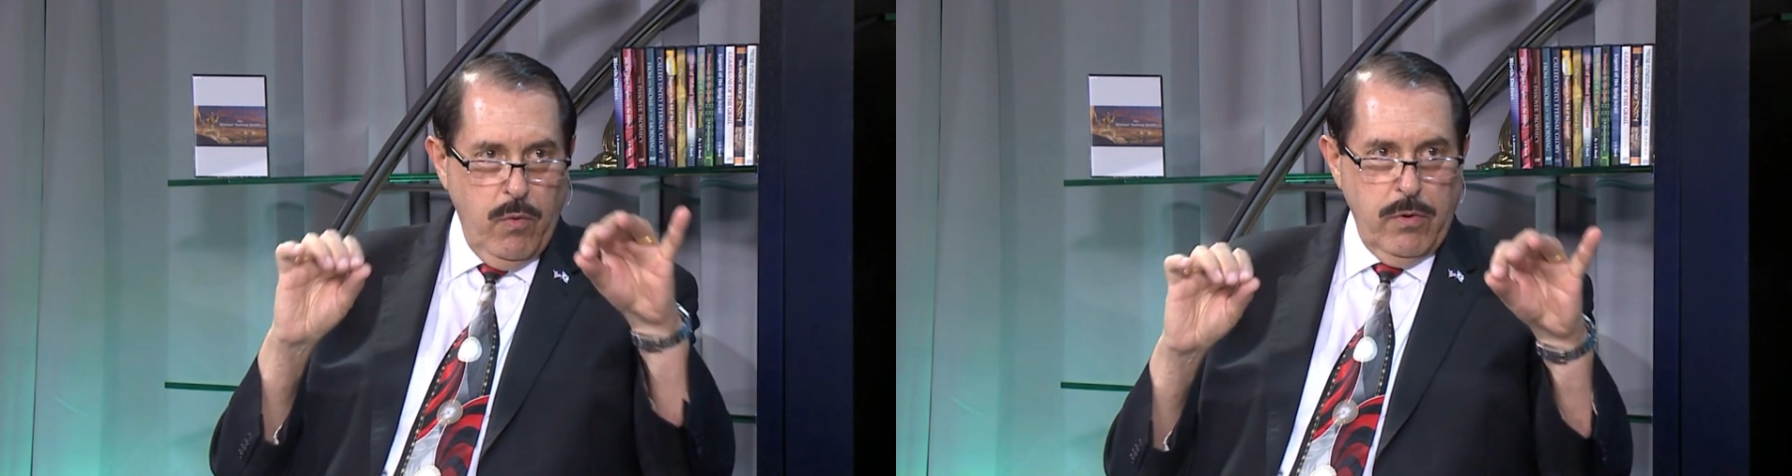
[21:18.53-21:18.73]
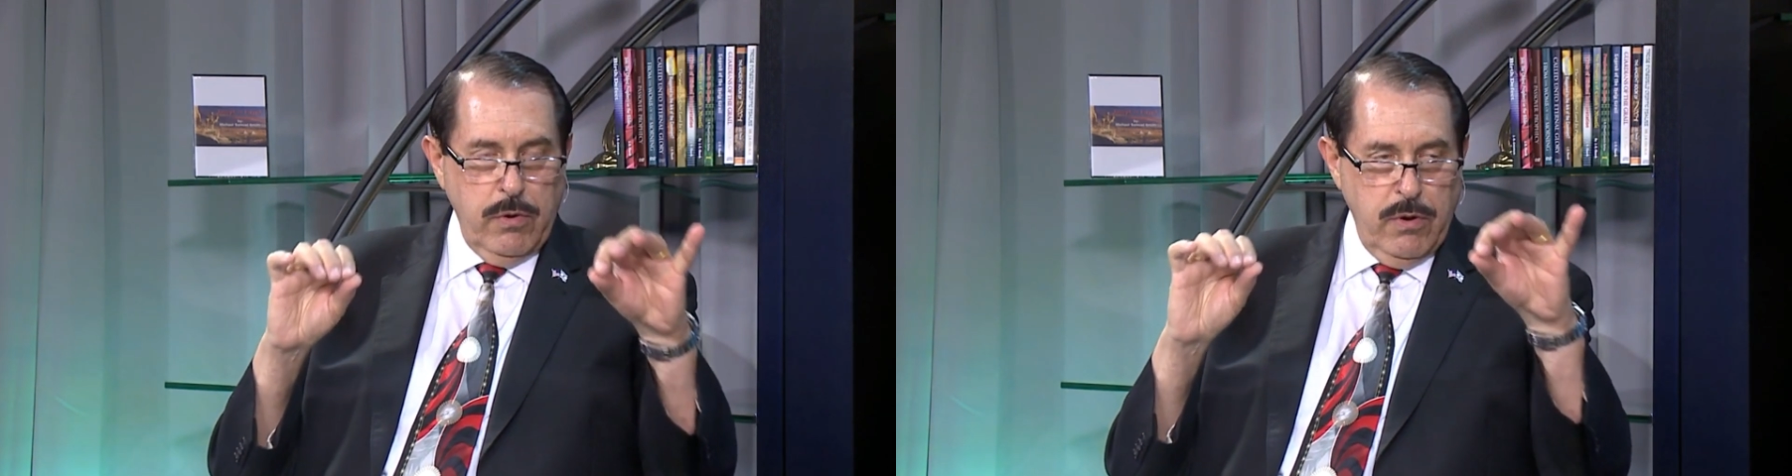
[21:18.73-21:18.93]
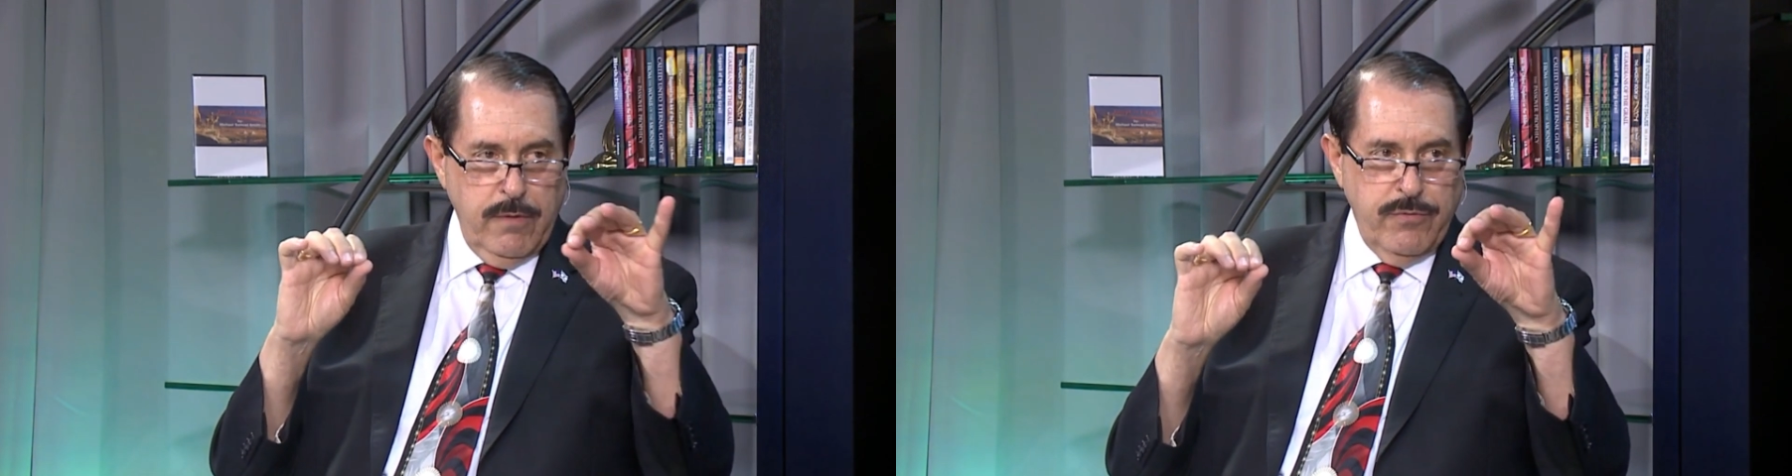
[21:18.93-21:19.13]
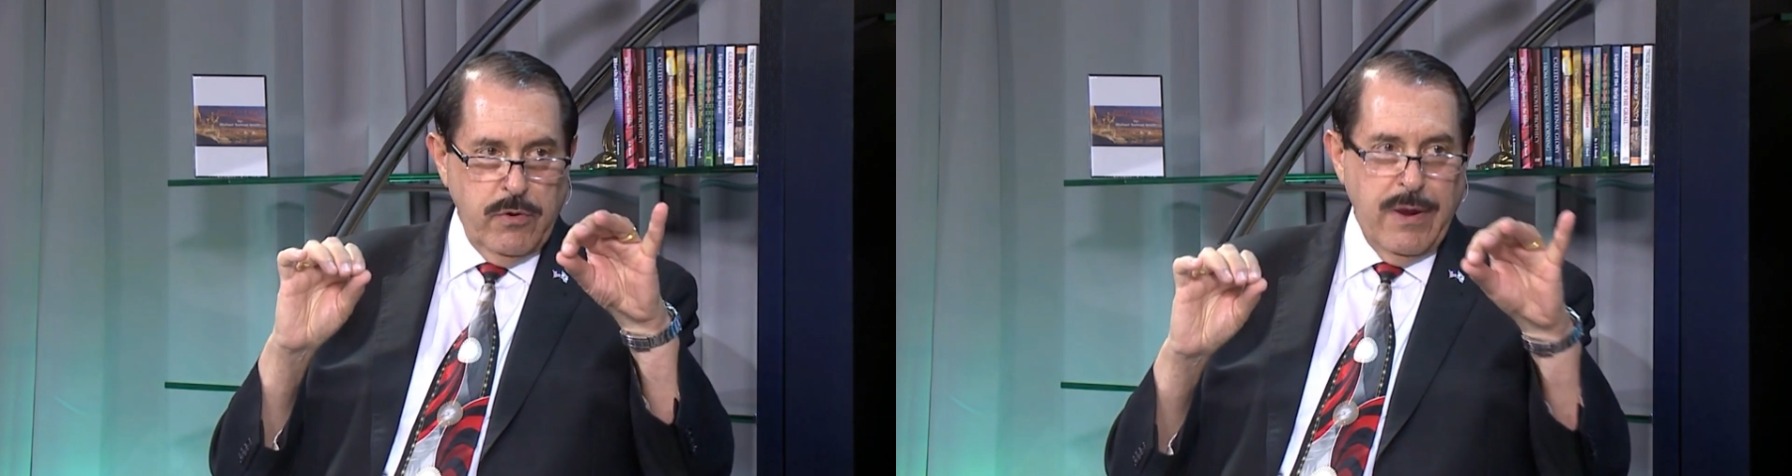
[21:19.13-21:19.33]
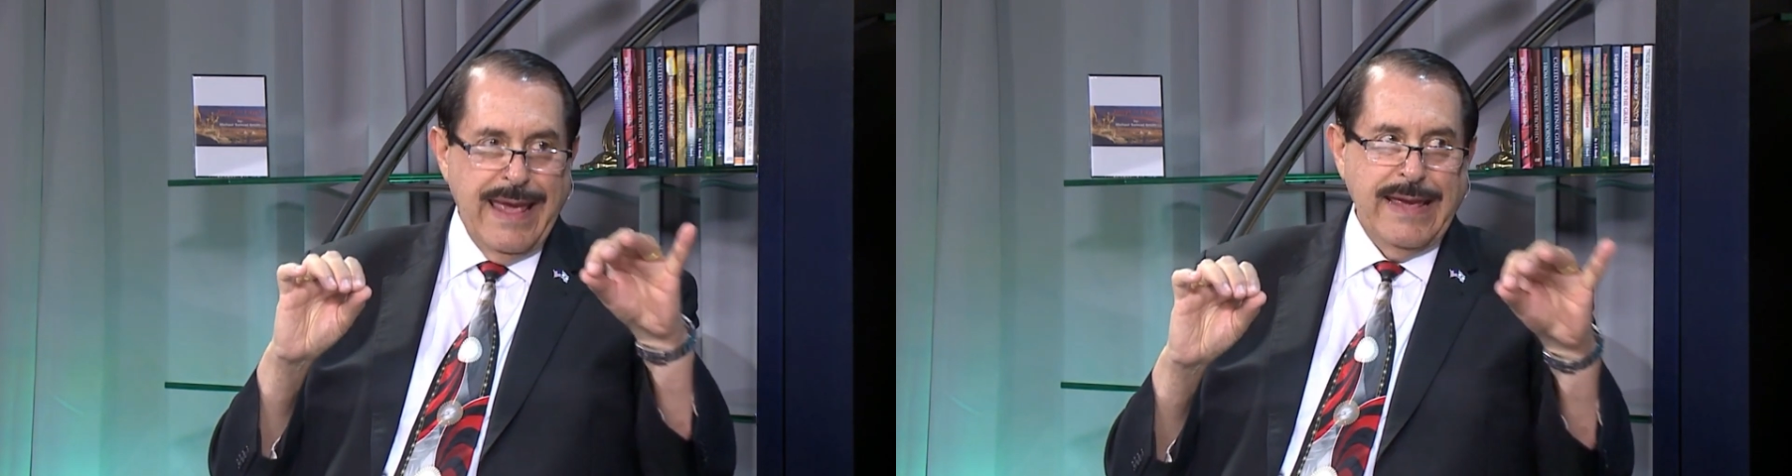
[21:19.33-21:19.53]
order of
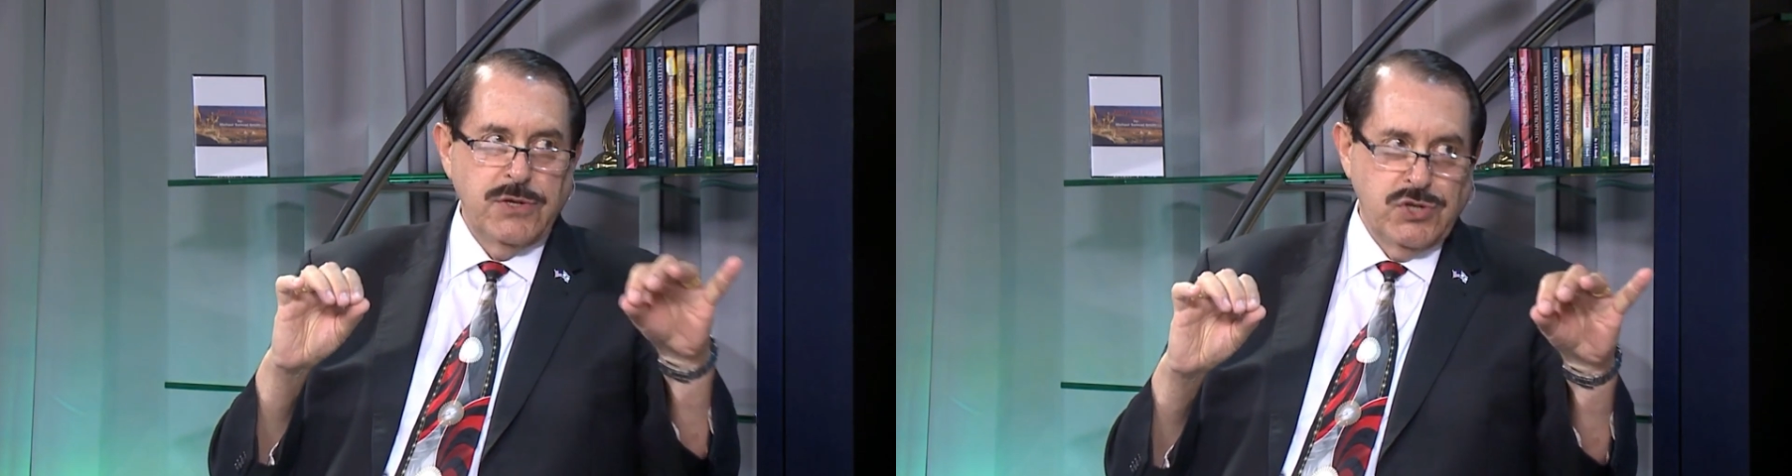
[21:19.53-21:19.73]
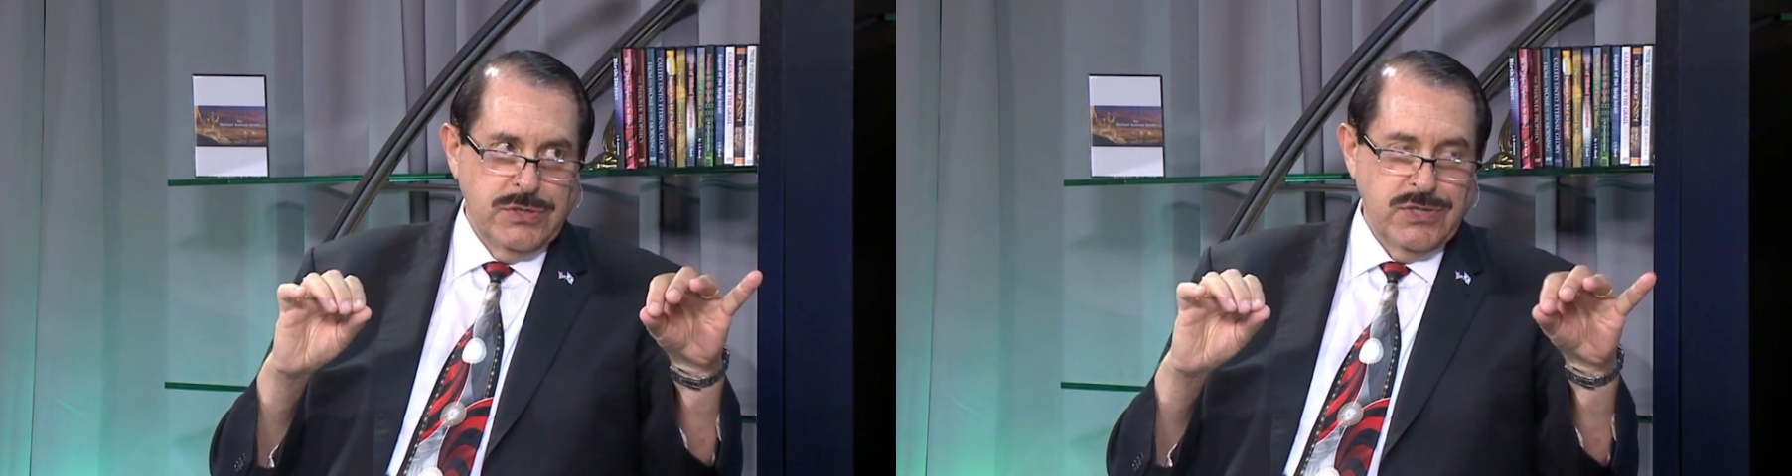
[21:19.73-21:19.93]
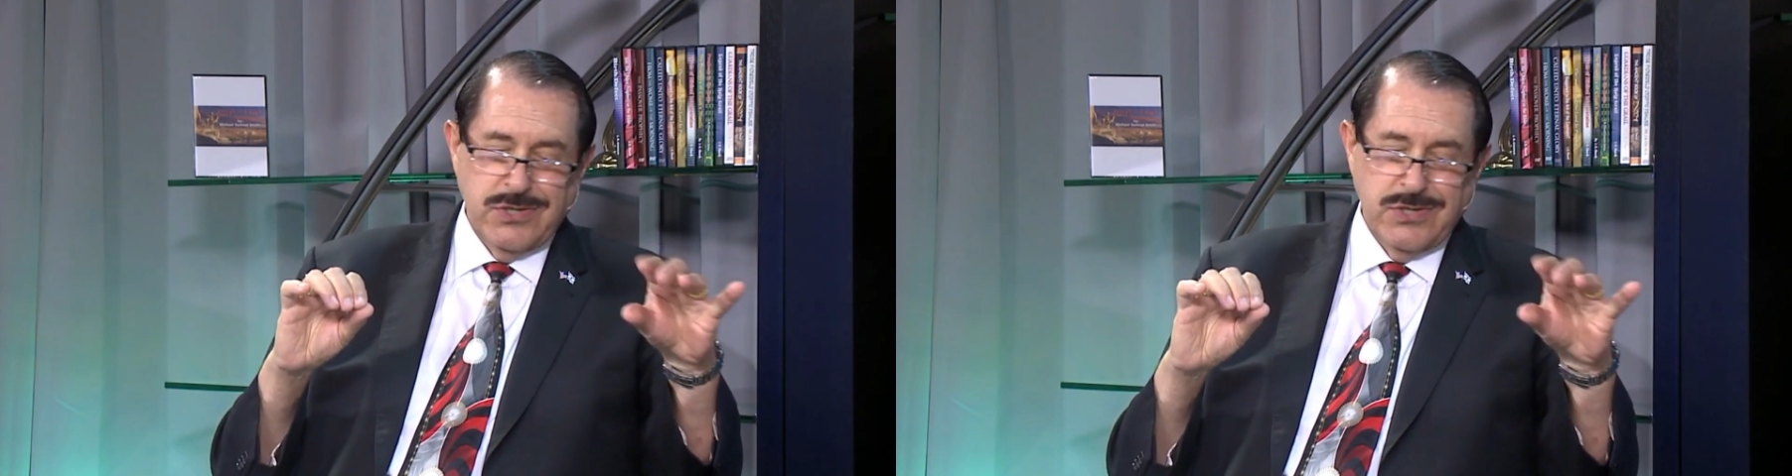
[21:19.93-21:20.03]
their ages.